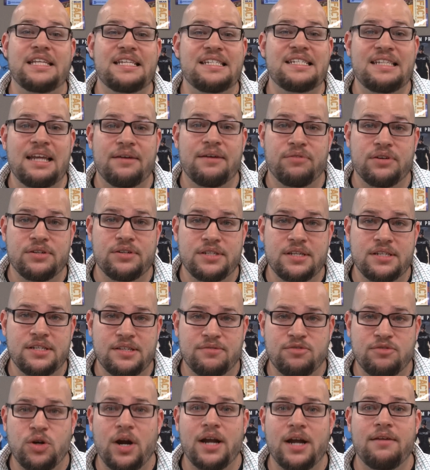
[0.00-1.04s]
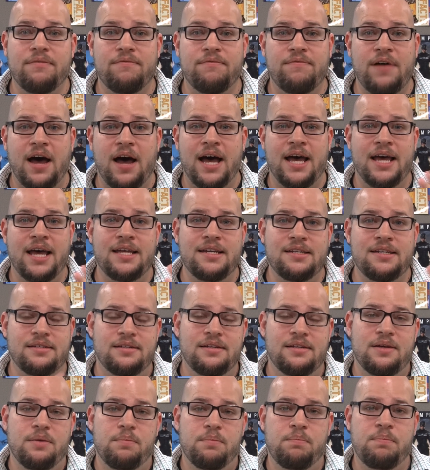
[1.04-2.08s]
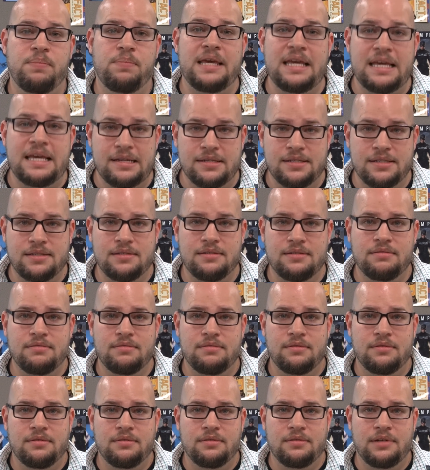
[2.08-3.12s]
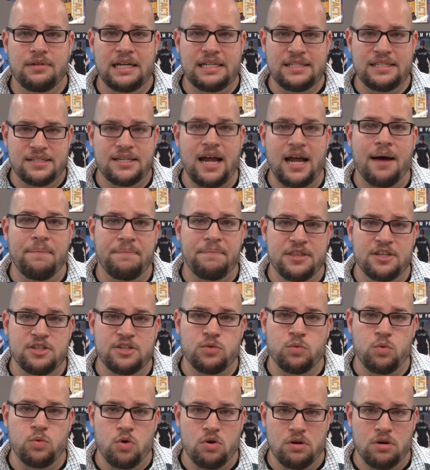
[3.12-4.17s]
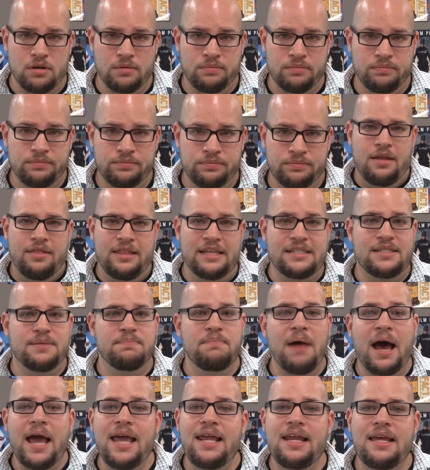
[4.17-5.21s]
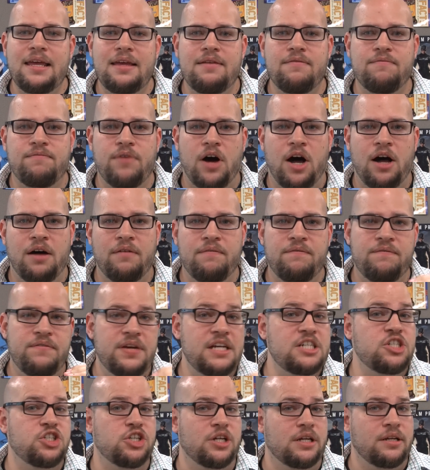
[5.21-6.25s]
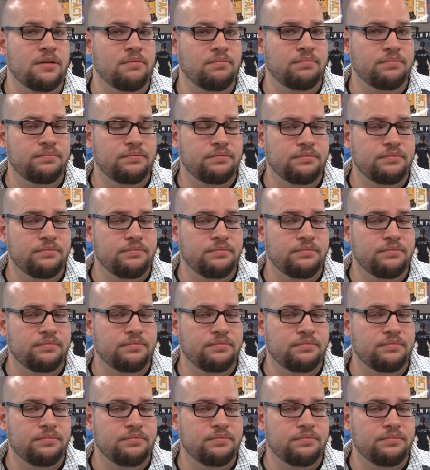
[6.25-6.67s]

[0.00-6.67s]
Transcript: these differences, of trying to find peace and stop this war. This might involve Vision